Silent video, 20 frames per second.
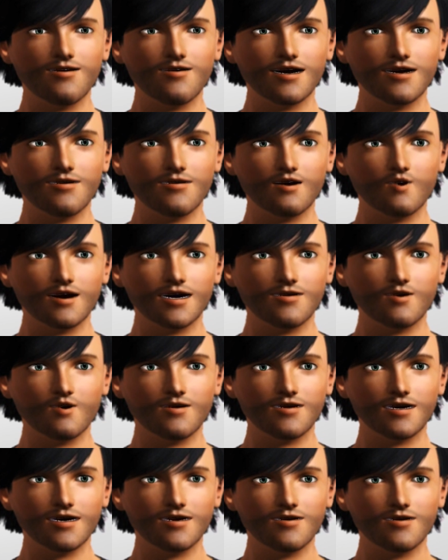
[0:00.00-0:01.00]
thoughts on the
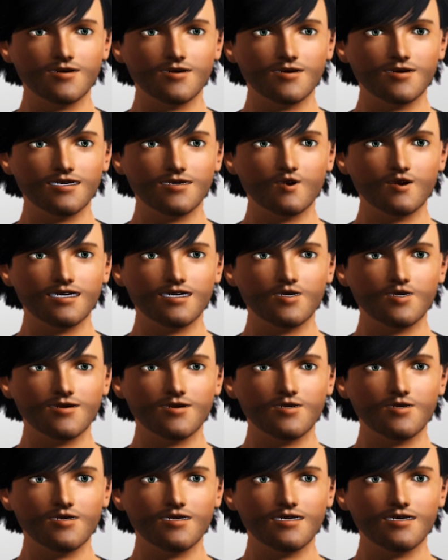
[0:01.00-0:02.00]
newly announced The
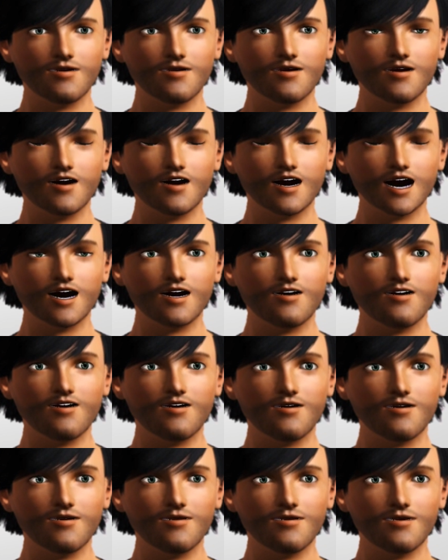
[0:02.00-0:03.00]
Sims
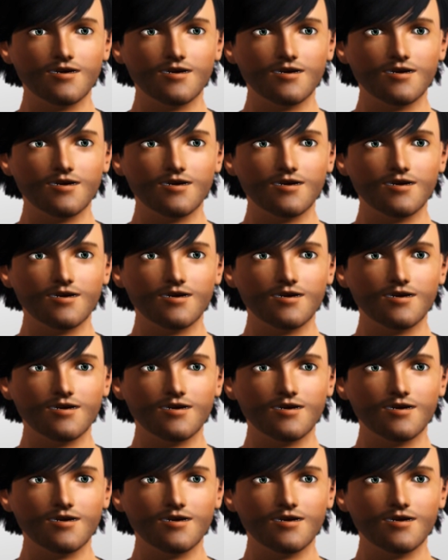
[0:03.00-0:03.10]
4?